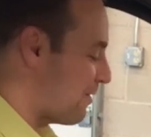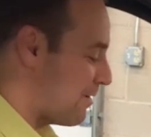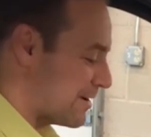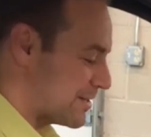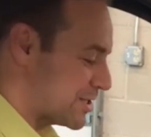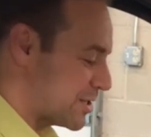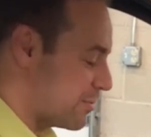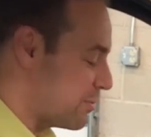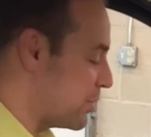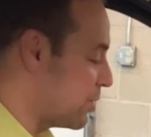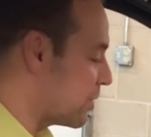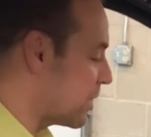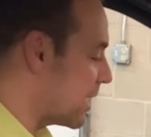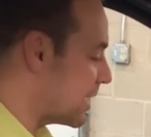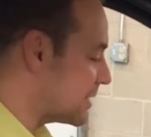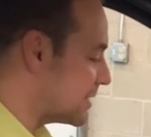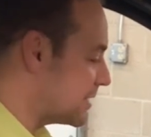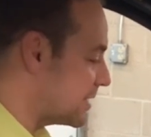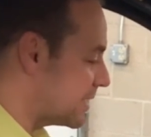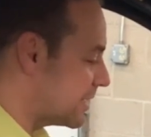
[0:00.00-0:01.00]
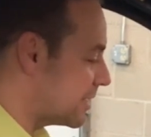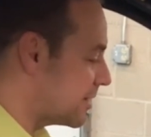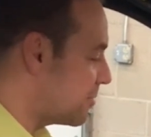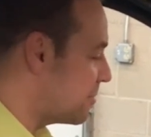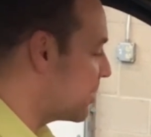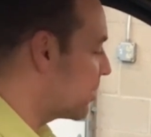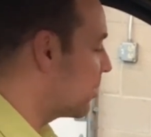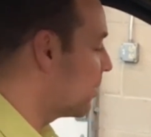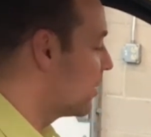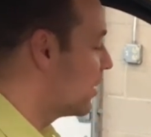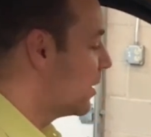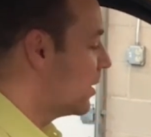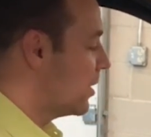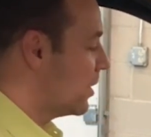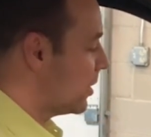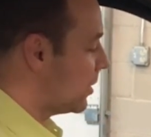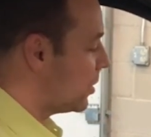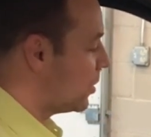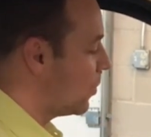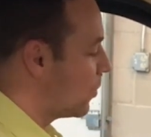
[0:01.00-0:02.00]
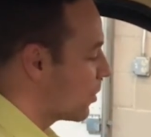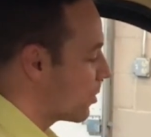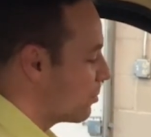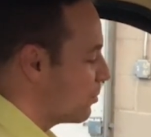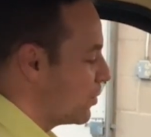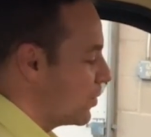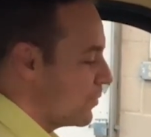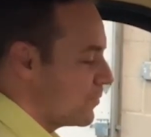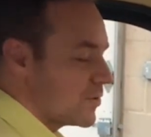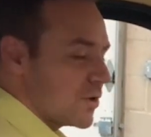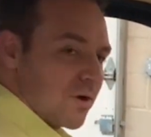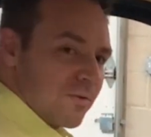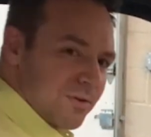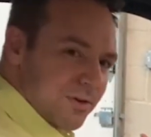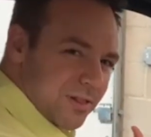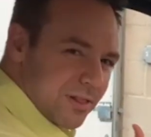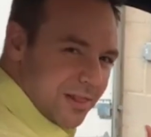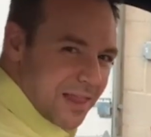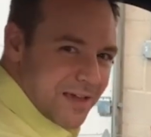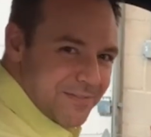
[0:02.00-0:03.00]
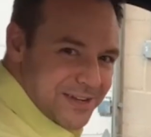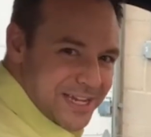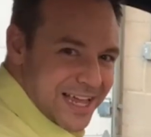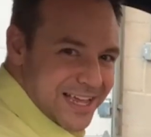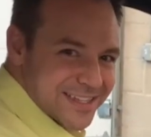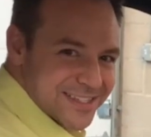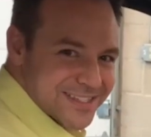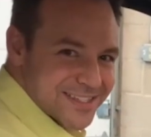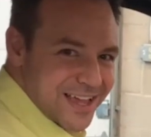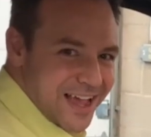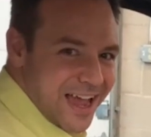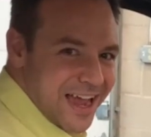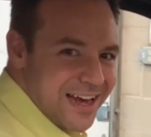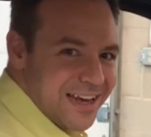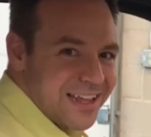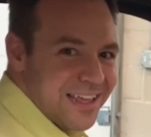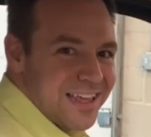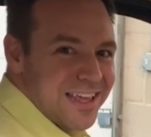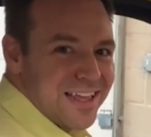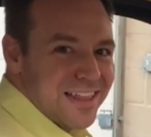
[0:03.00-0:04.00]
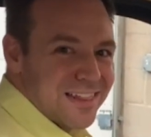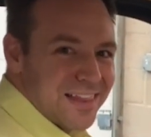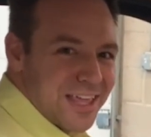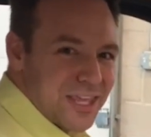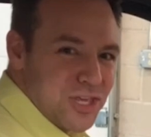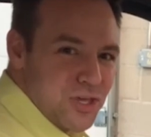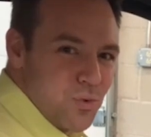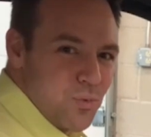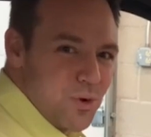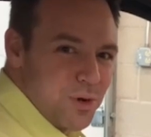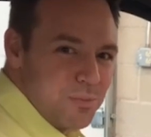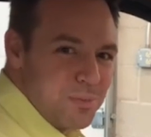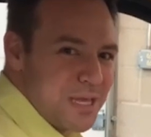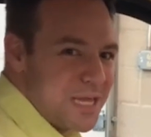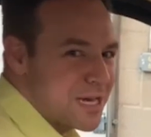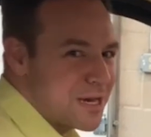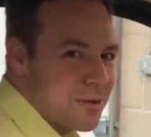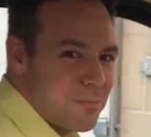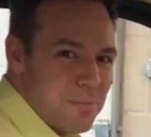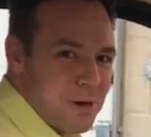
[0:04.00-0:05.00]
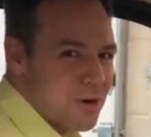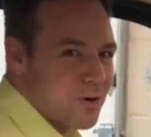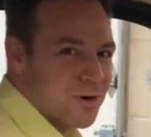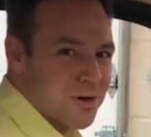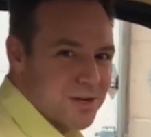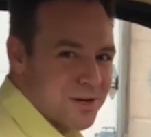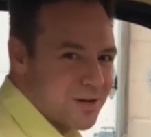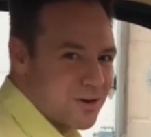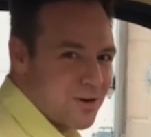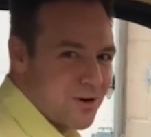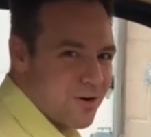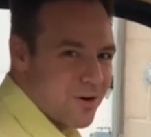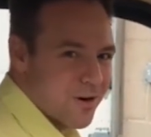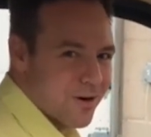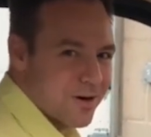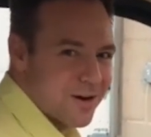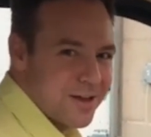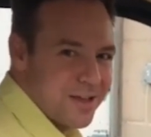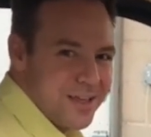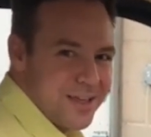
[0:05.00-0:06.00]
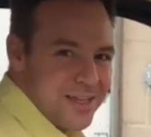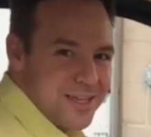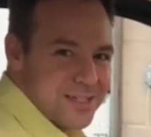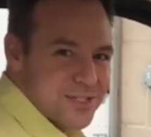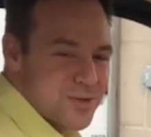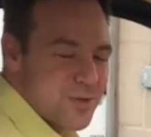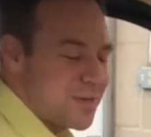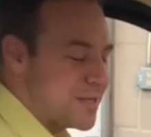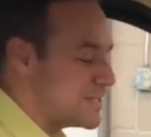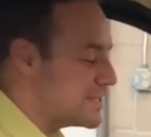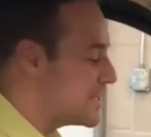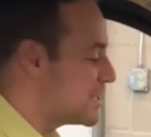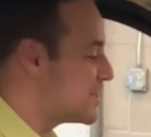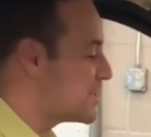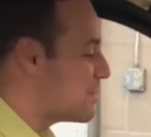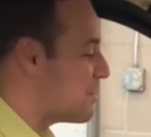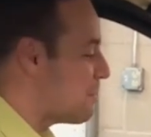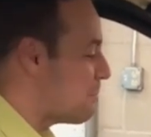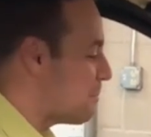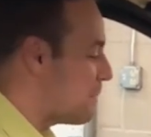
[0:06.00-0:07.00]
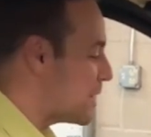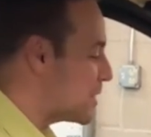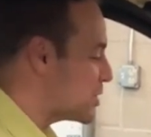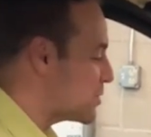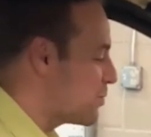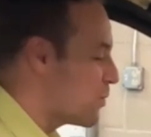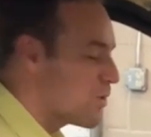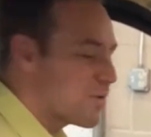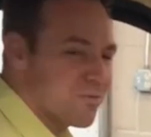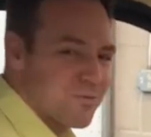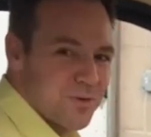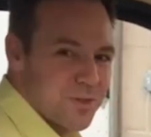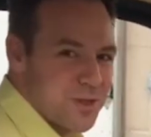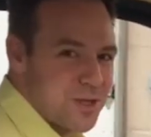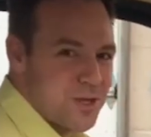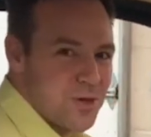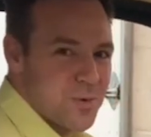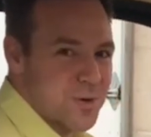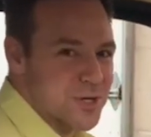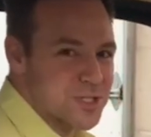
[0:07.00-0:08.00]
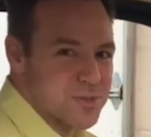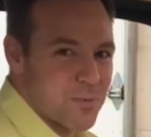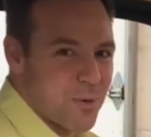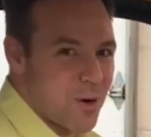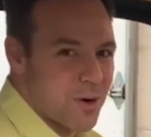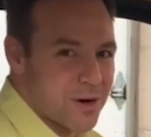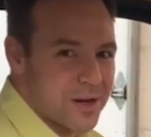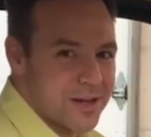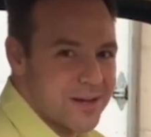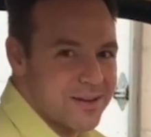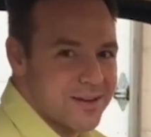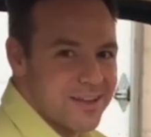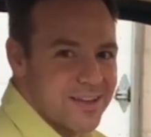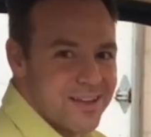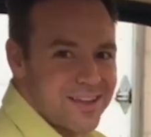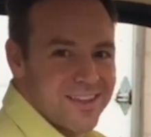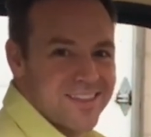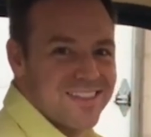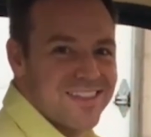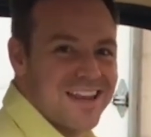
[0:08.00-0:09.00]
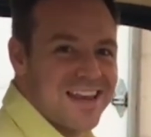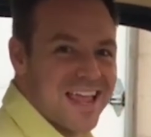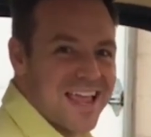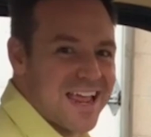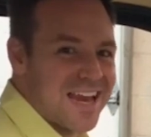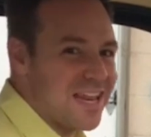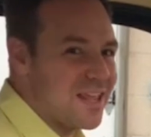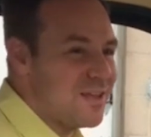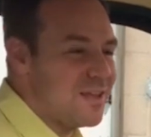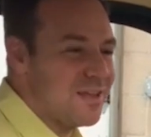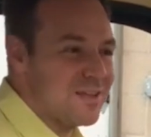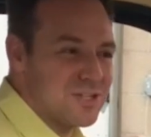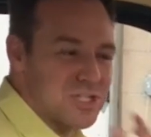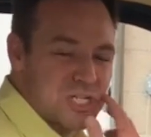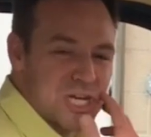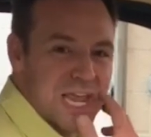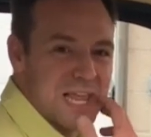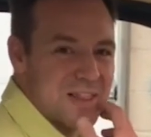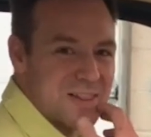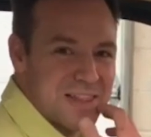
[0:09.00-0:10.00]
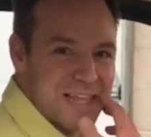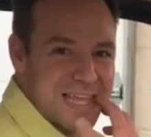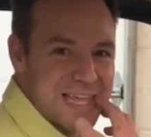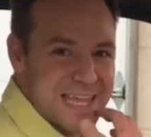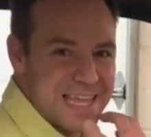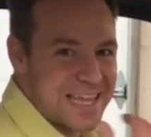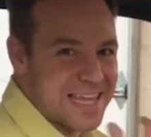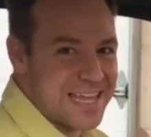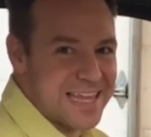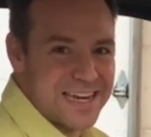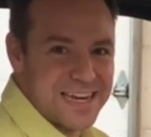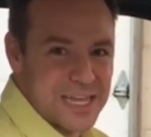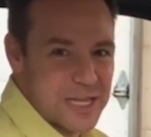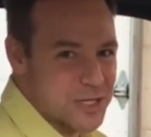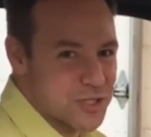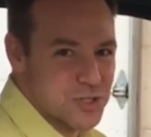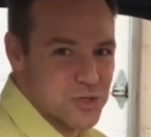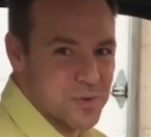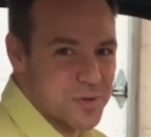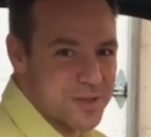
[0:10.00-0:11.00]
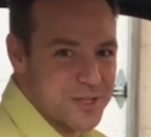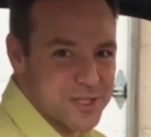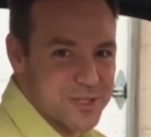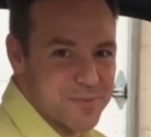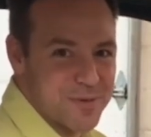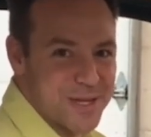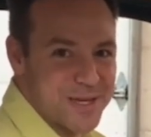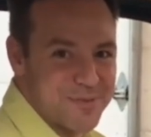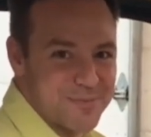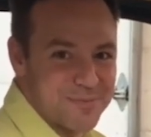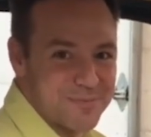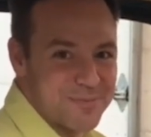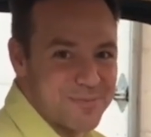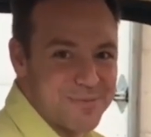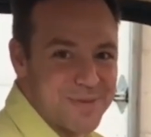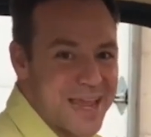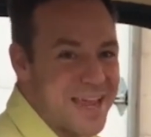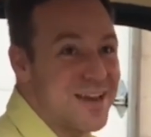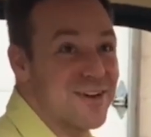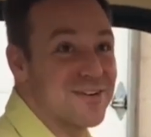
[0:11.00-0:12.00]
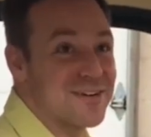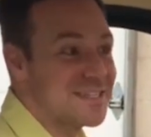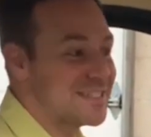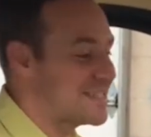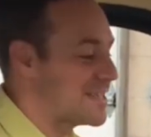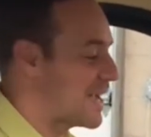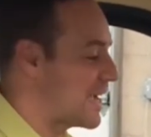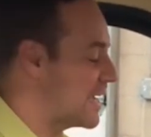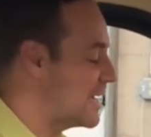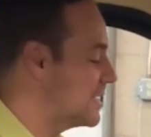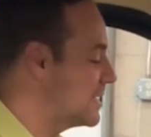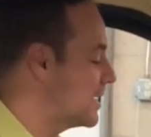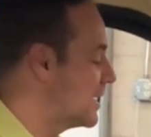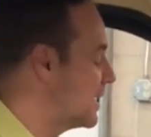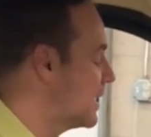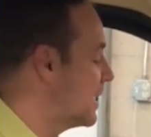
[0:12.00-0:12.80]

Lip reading: awesome. You're not sitting in the middle. You are moved over to the left-hand side like you would be in an American car. So this is much more for the US market than any ChangLi in history that's been made or designed.